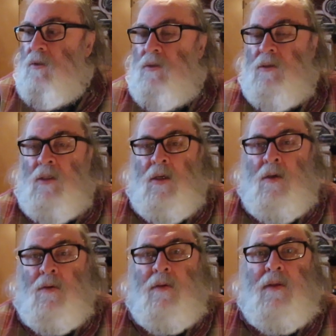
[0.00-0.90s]

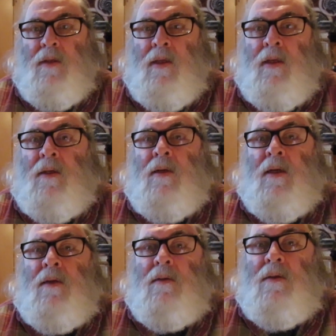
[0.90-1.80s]
So, and
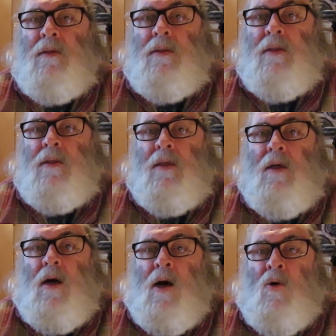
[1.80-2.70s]
uh,
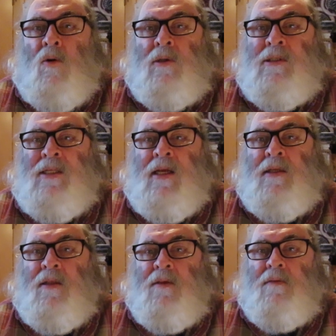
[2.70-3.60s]
our oldest
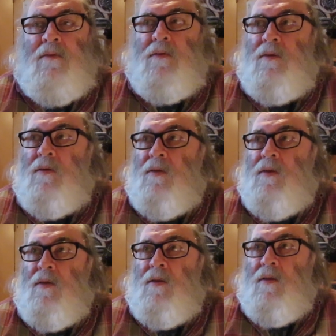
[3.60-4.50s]
son
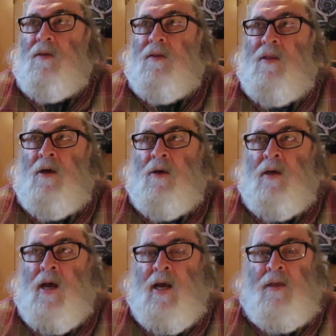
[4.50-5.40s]
they're
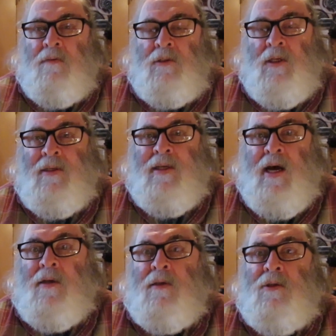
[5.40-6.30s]
kind of shut
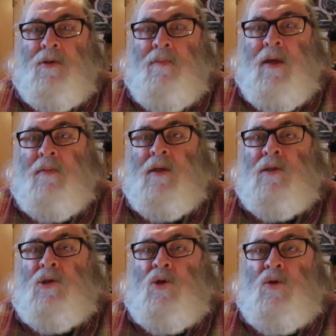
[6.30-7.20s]
down until
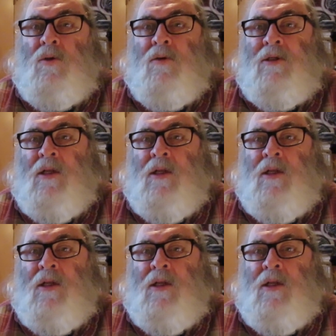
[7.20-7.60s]
maybe June or